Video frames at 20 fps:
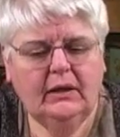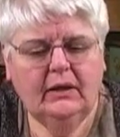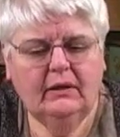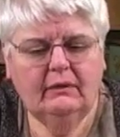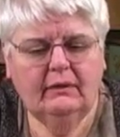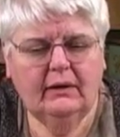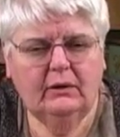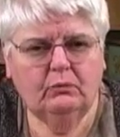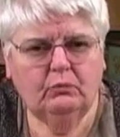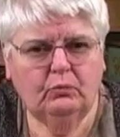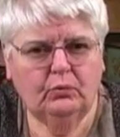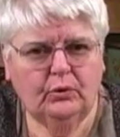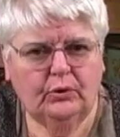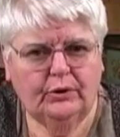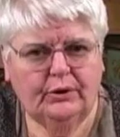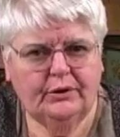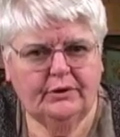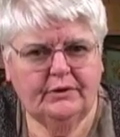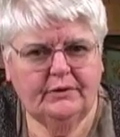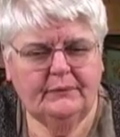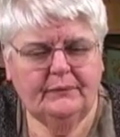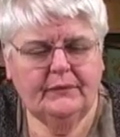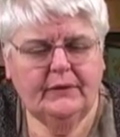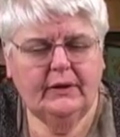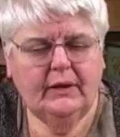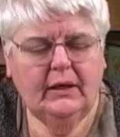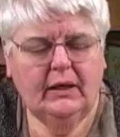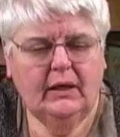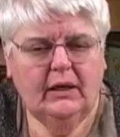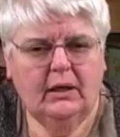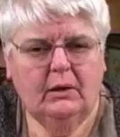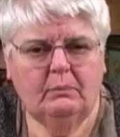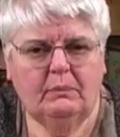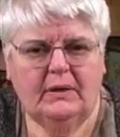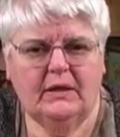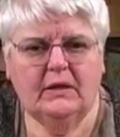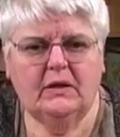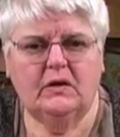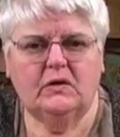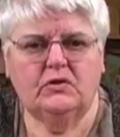than wood,
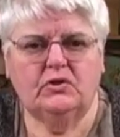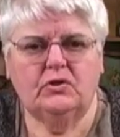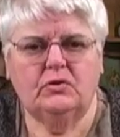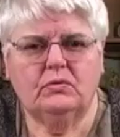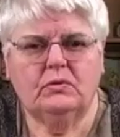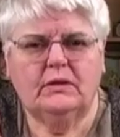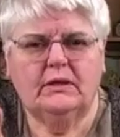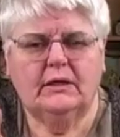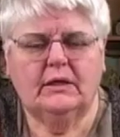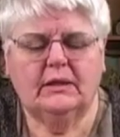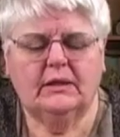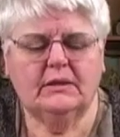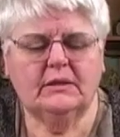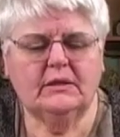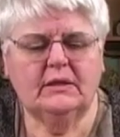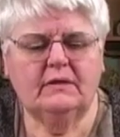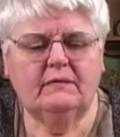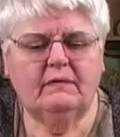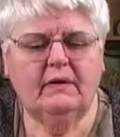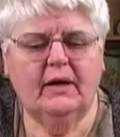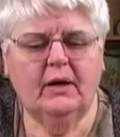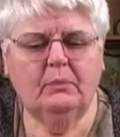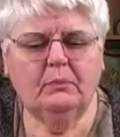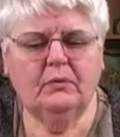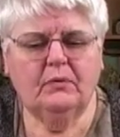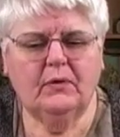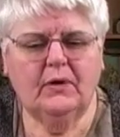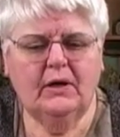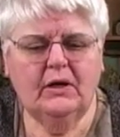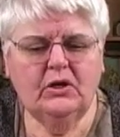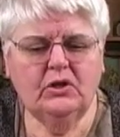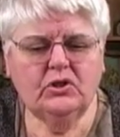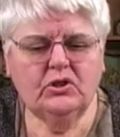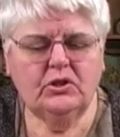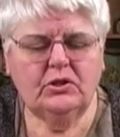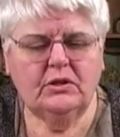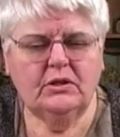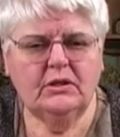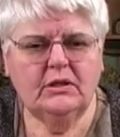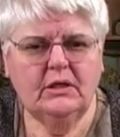because you get
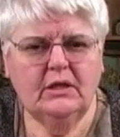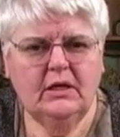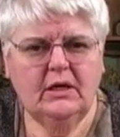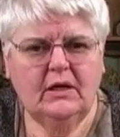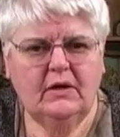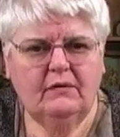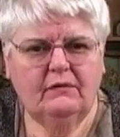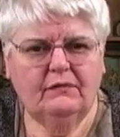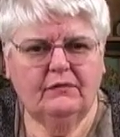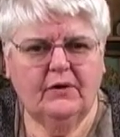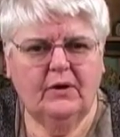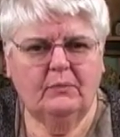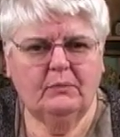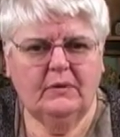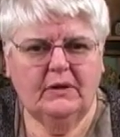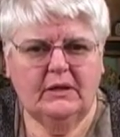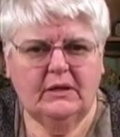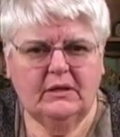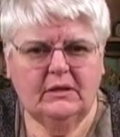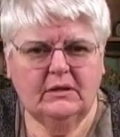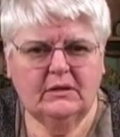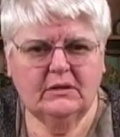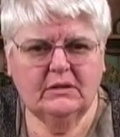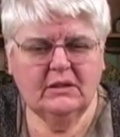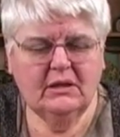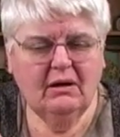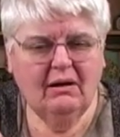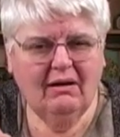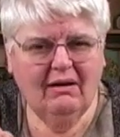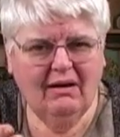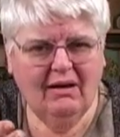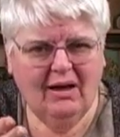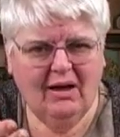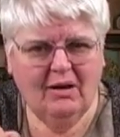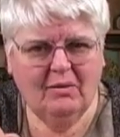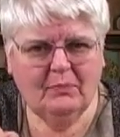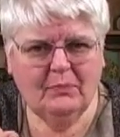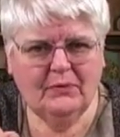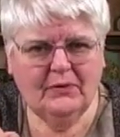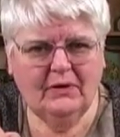evaporation from the
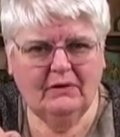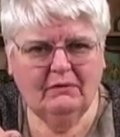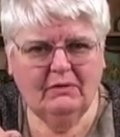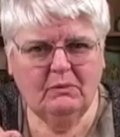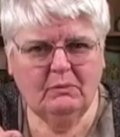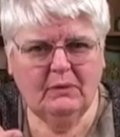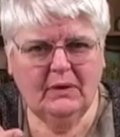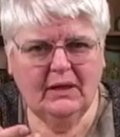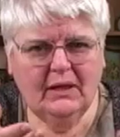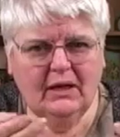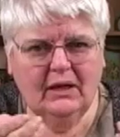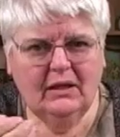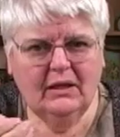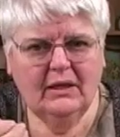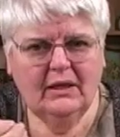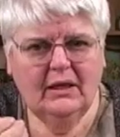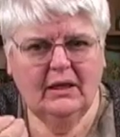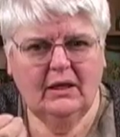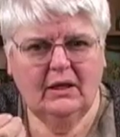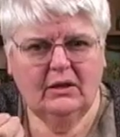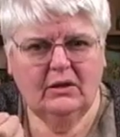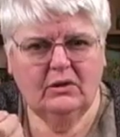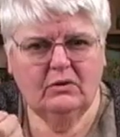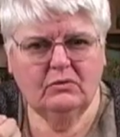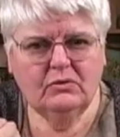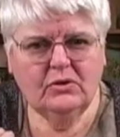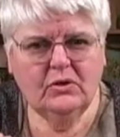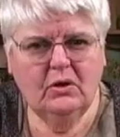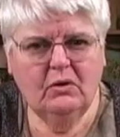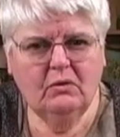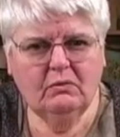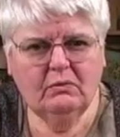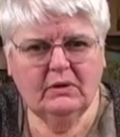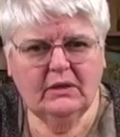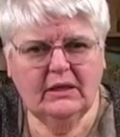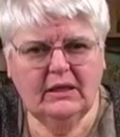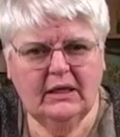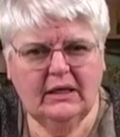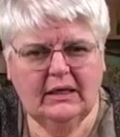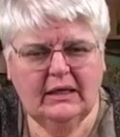top of the metal. You don't
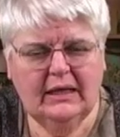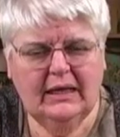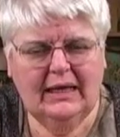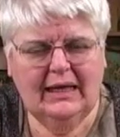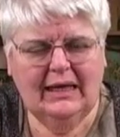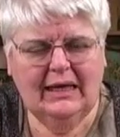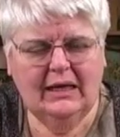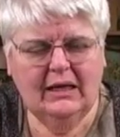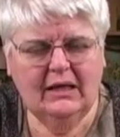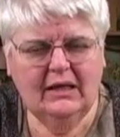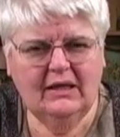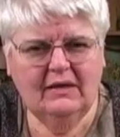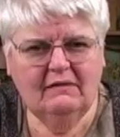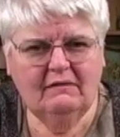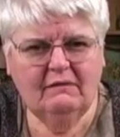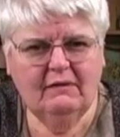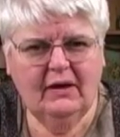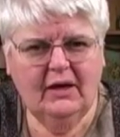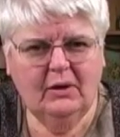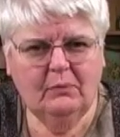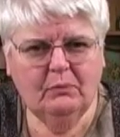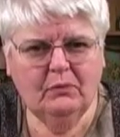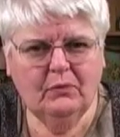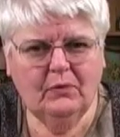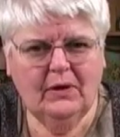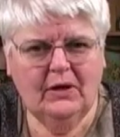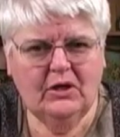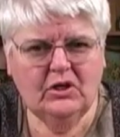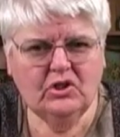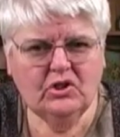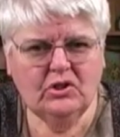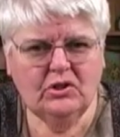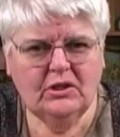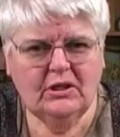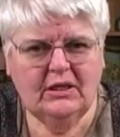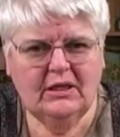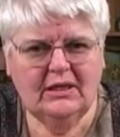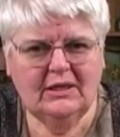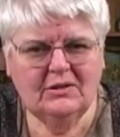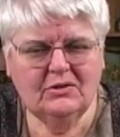get any evaporation
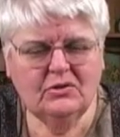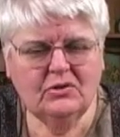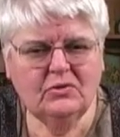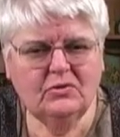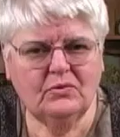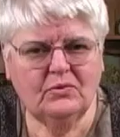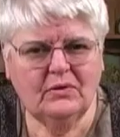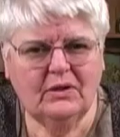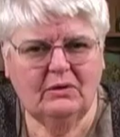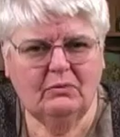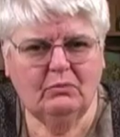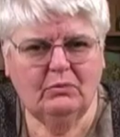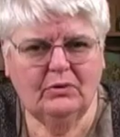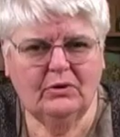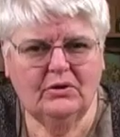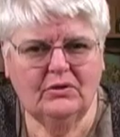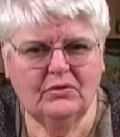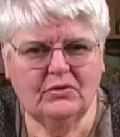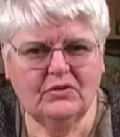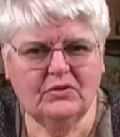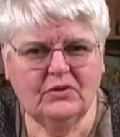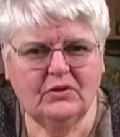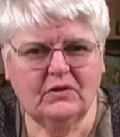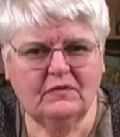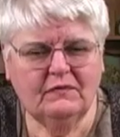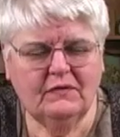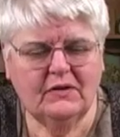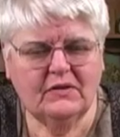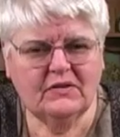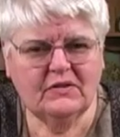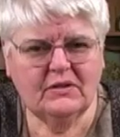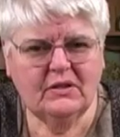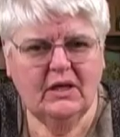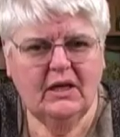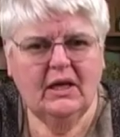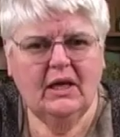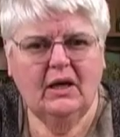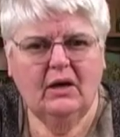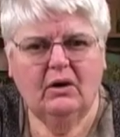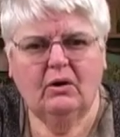into the wooden surface
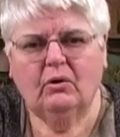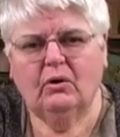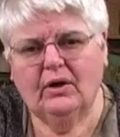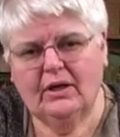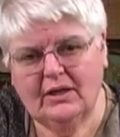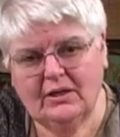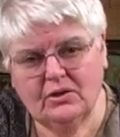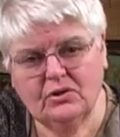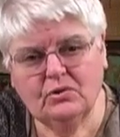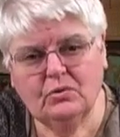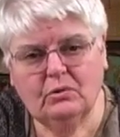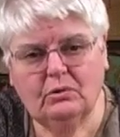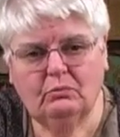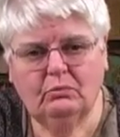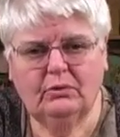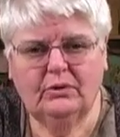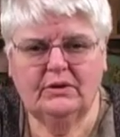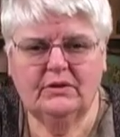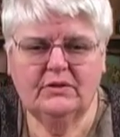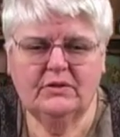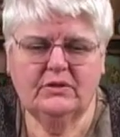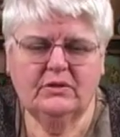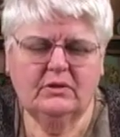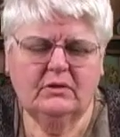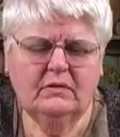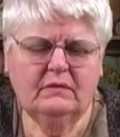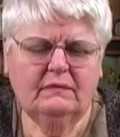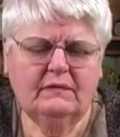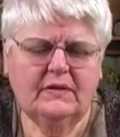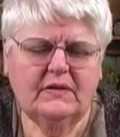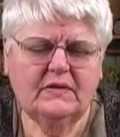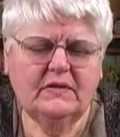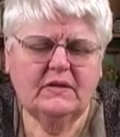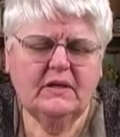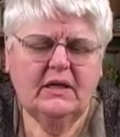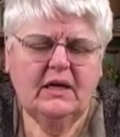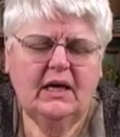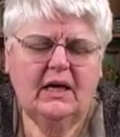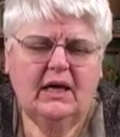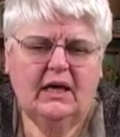or into a wooden surface.
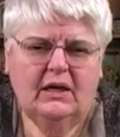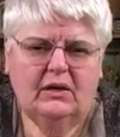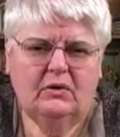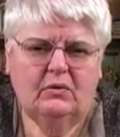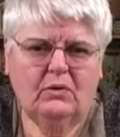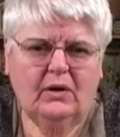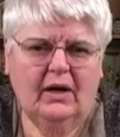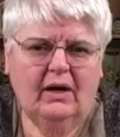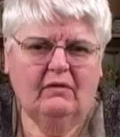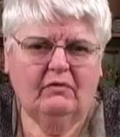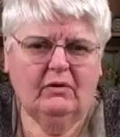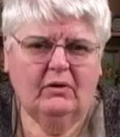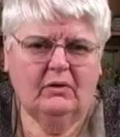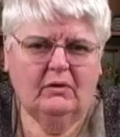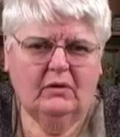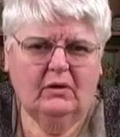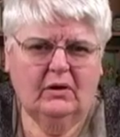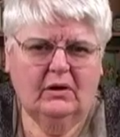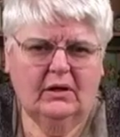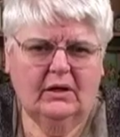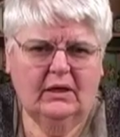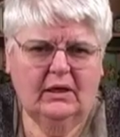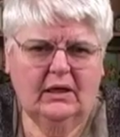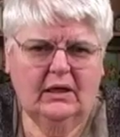You have a